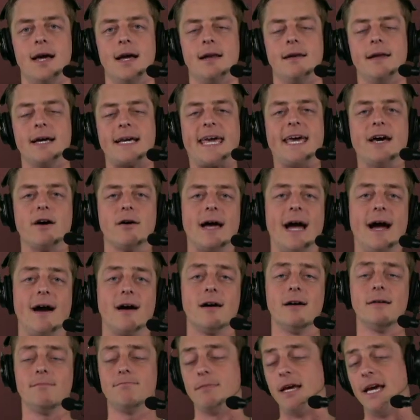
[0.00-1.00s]
N'Keal
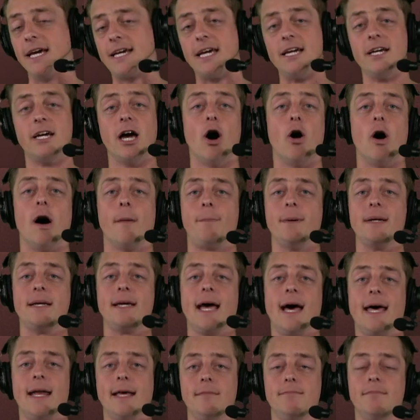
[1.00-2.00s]
Harry, he can go up and
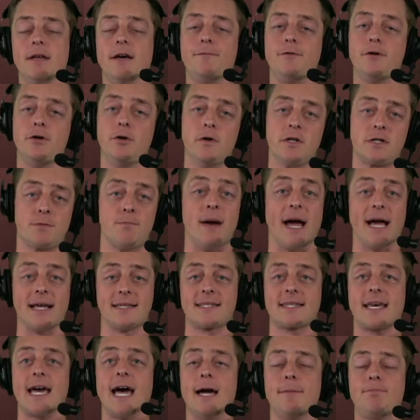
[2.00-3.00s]
get it. If you use
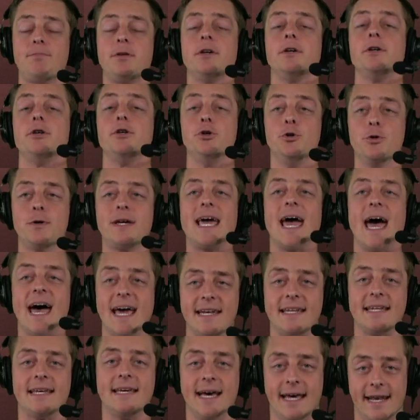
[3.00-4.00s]
Manscaped, you
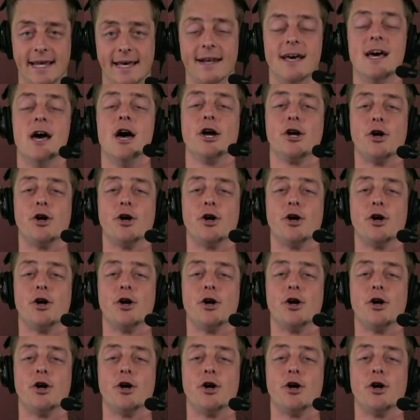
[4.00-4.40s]
can get it.